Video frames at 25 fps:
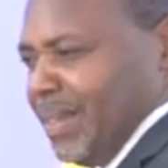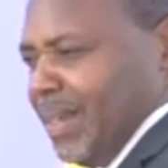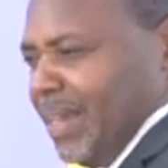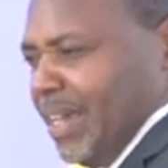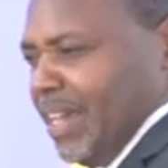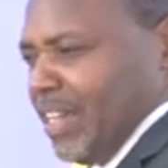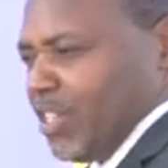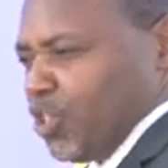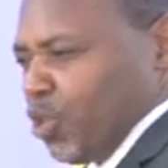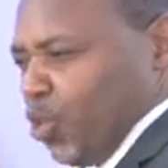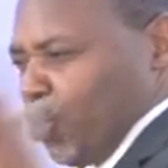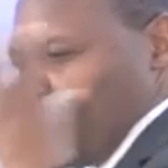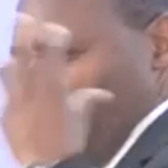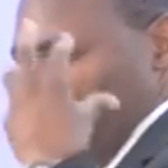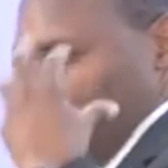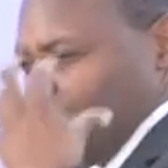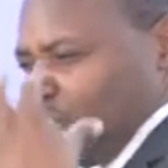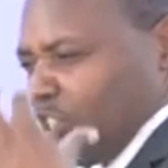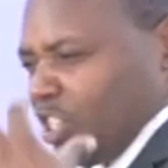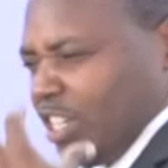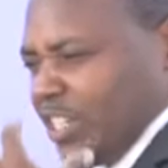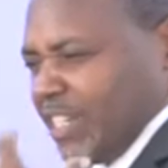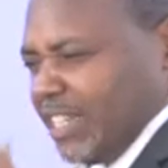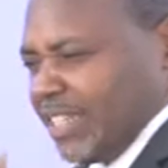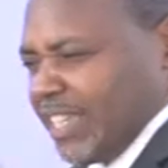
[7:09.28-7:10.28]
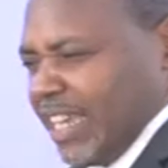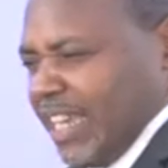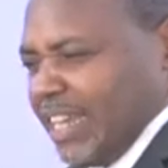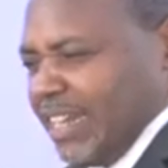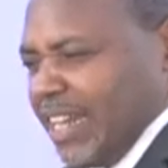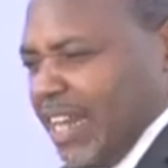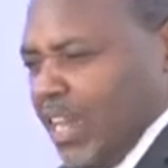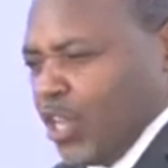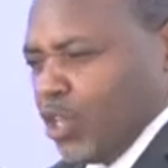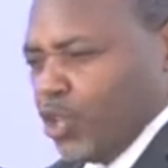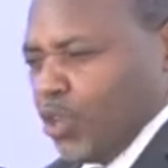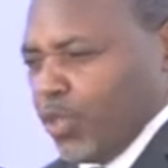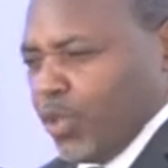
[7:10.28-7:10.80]
He's so conscious. He's saying,
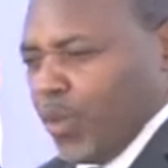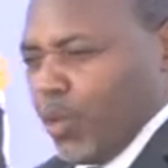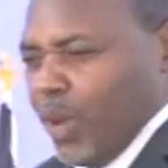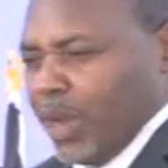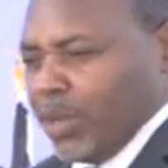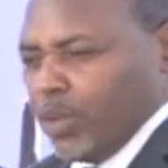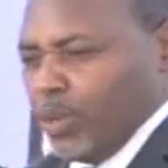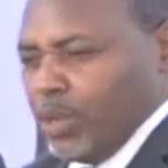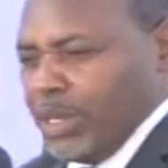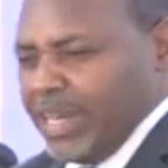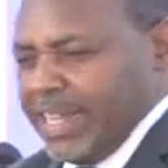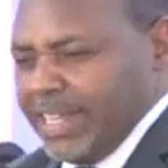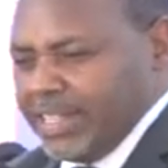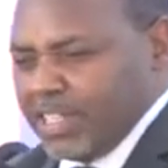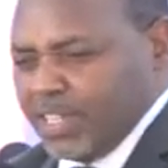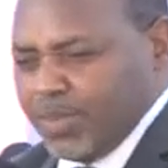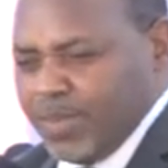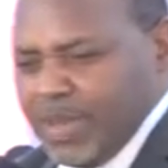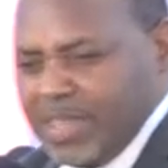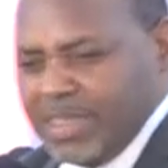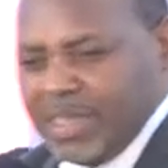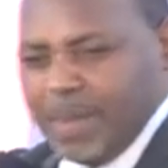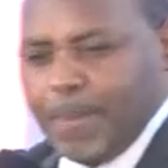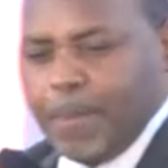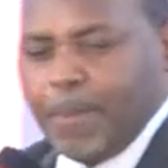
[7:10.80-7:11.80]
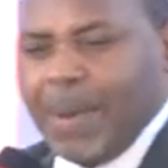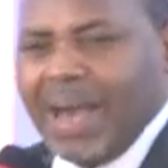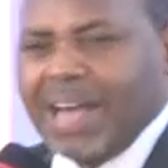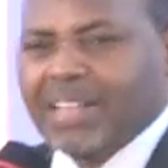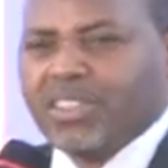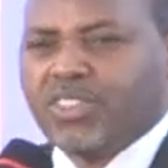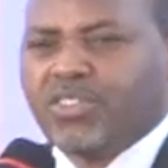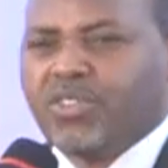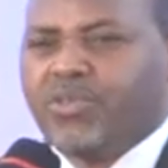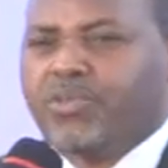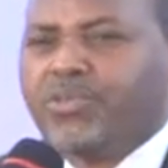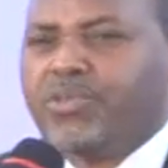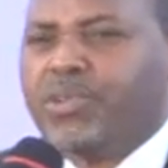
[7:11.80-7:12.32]
you're the one who leads me in the
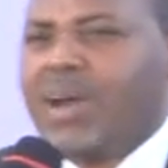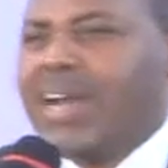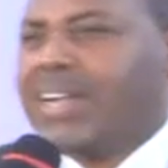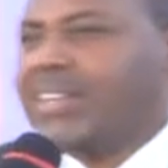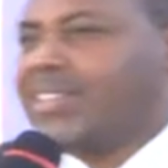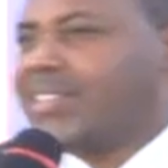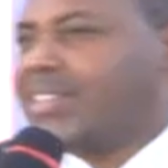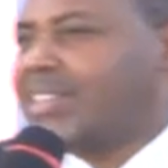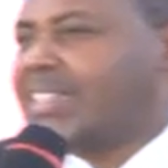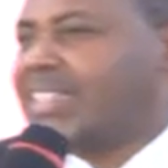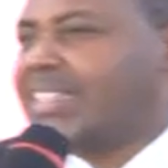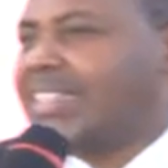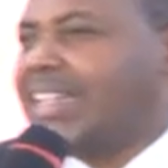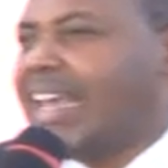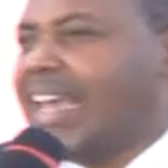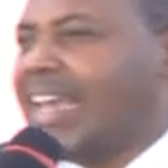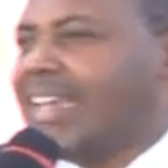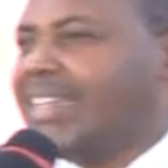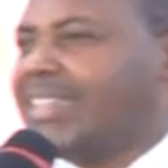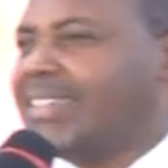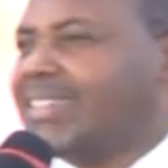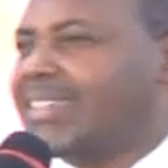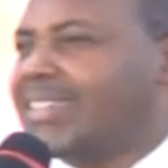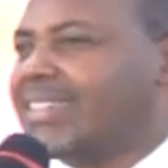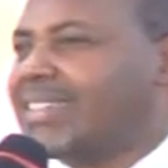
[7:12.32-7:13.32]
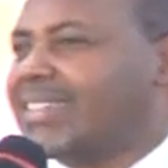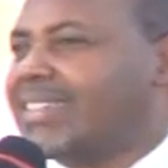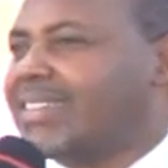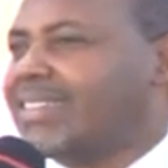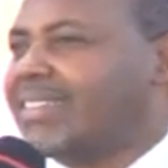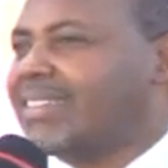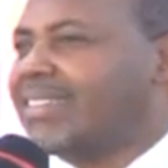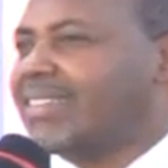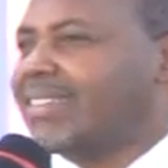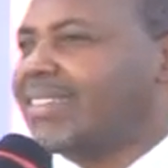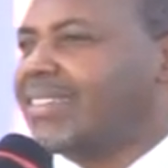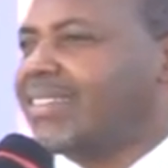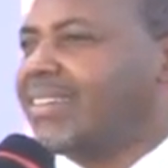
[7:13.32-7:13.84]
paths of
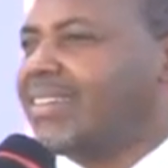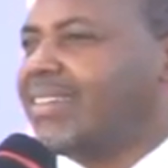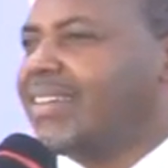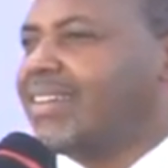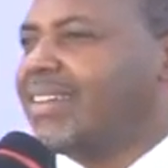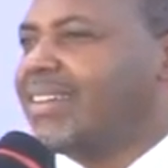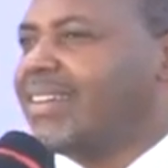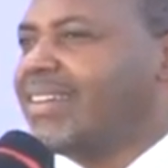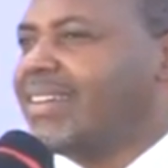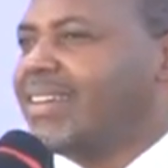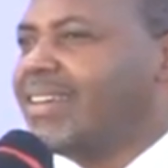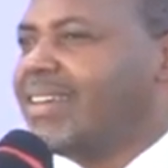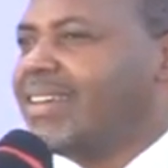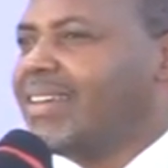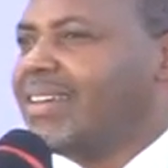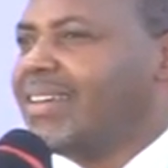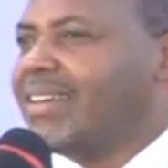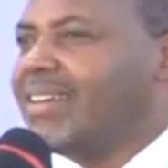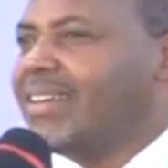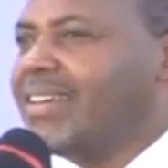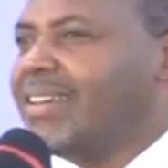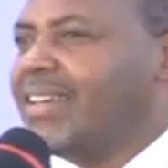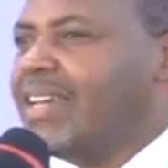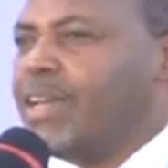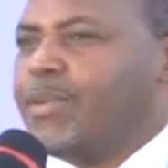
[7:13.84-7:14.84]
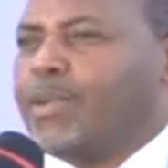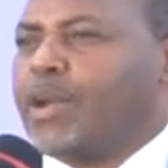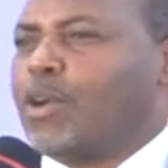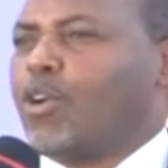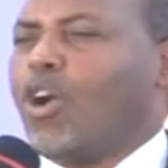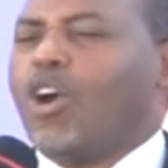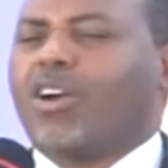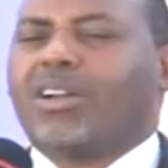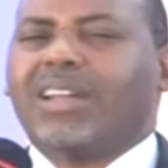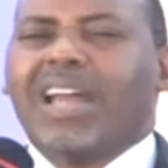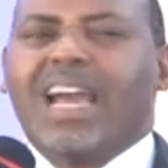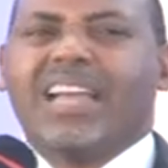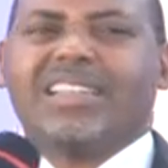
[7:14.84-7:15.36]
righteousness. He
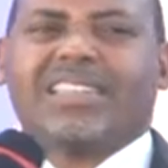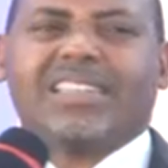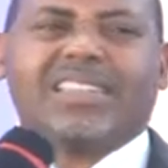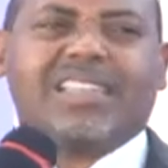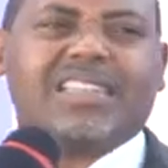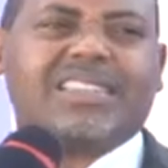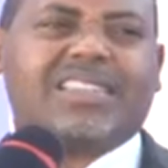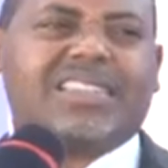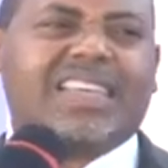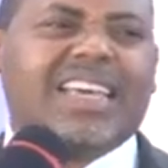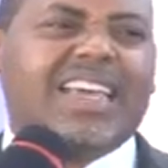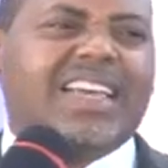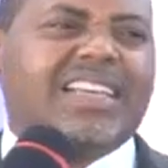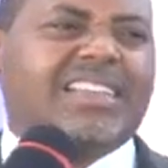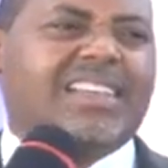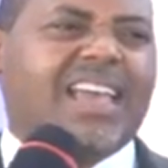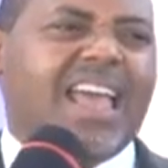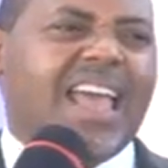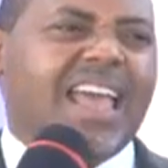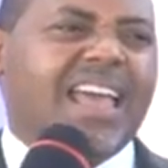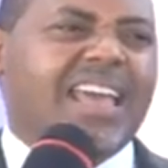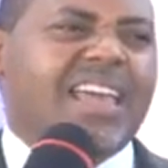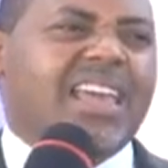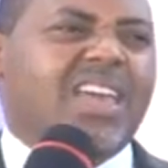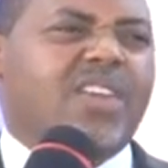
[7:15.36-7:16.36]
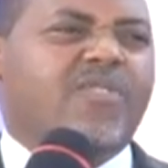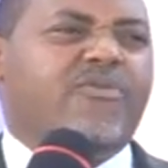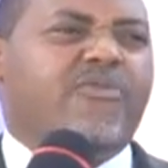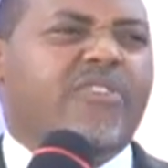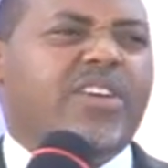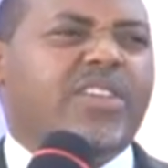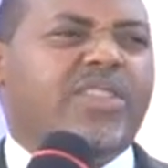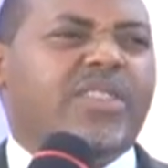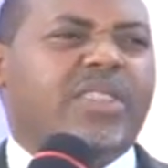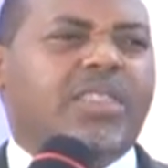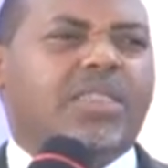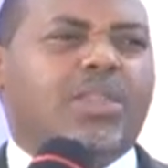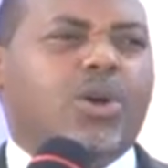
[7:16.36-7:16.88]
recognizes and says,
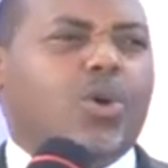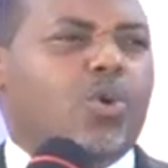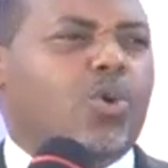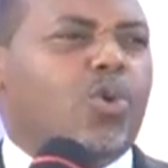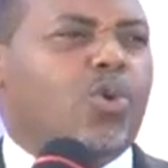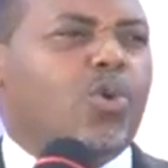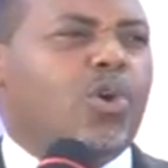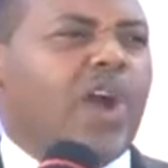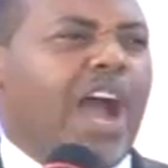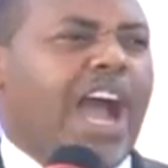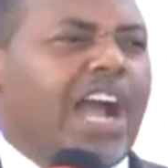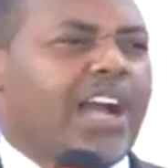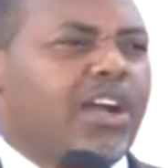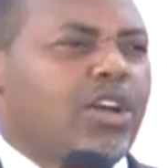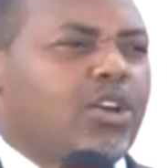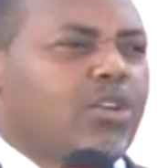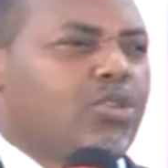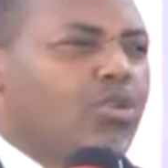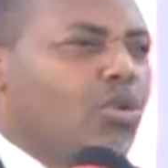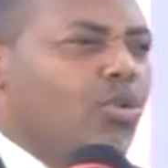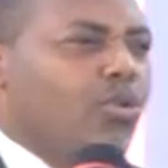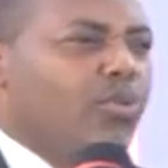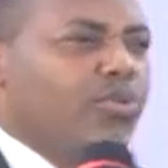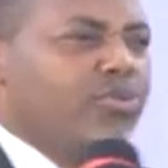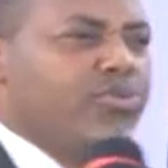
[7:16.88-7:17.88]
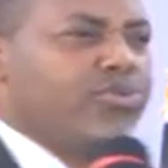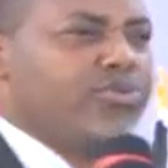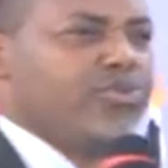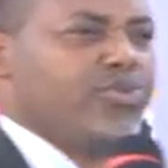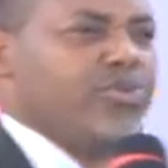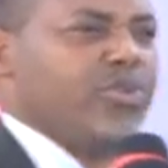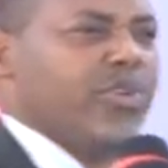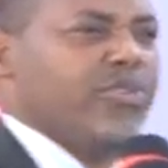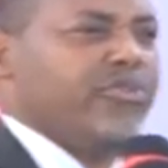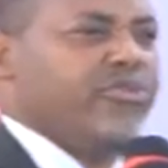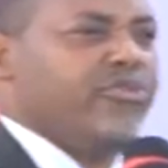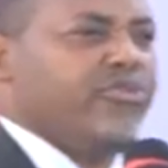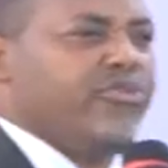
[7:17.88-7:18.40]
even though I go
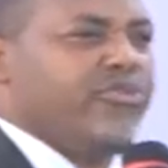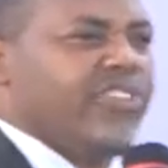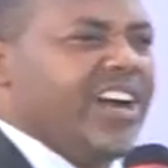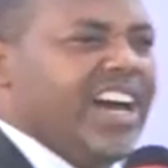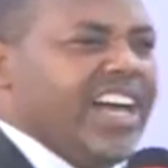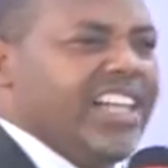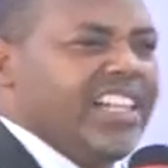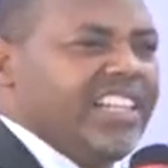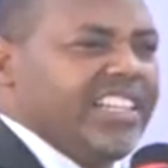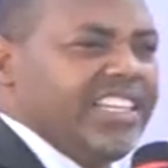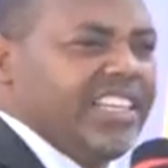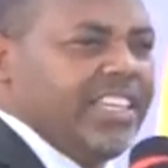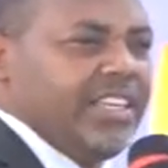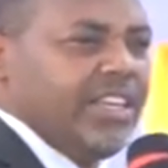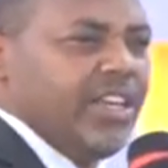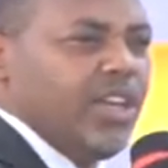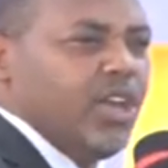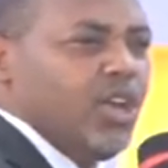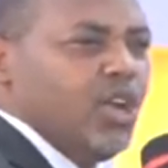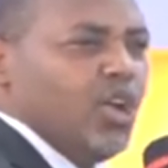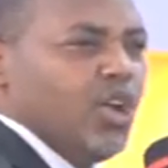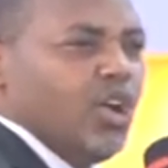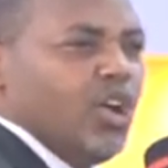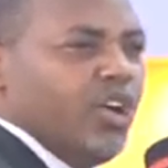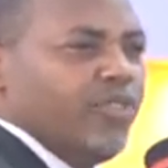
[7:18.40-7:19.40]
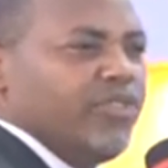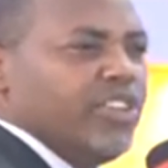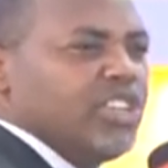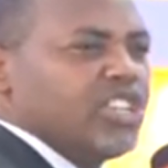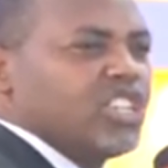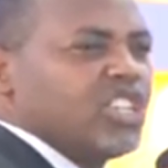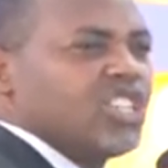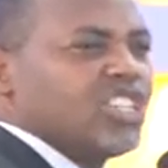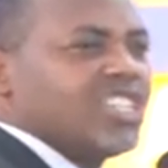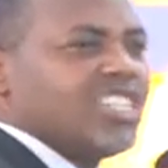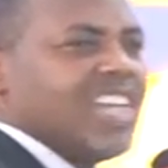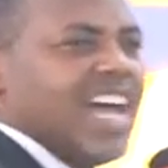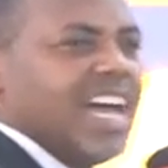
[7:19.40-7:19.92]
through a valley of the
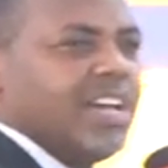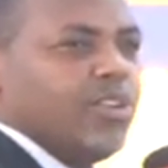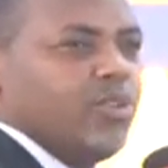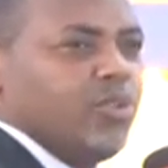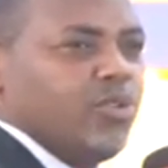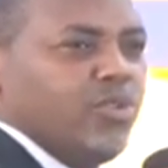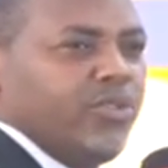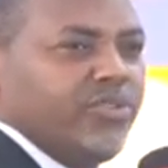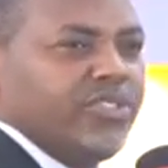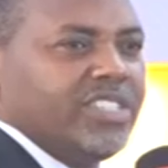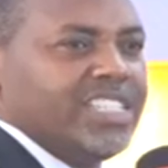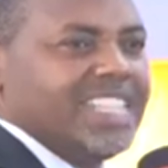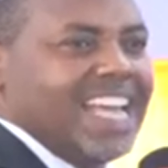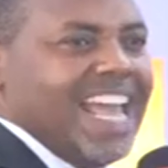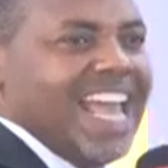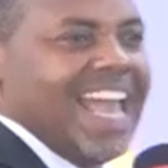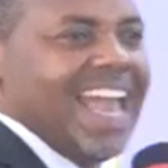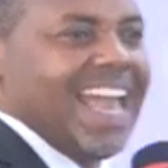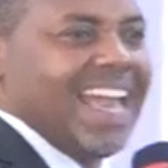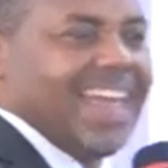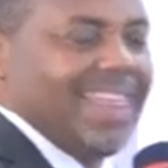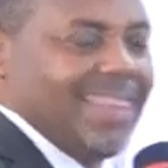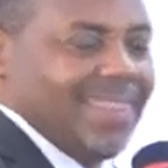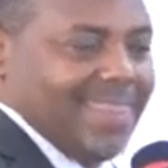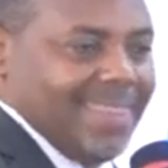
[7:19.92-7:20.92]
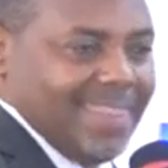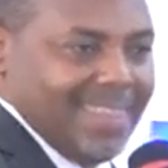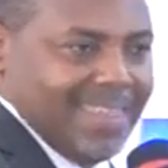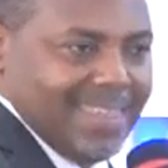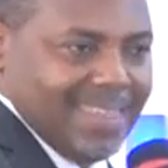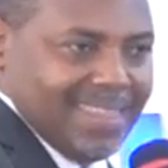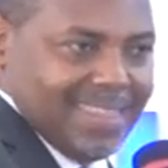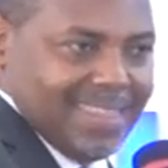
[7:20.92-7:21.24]
shadow of death,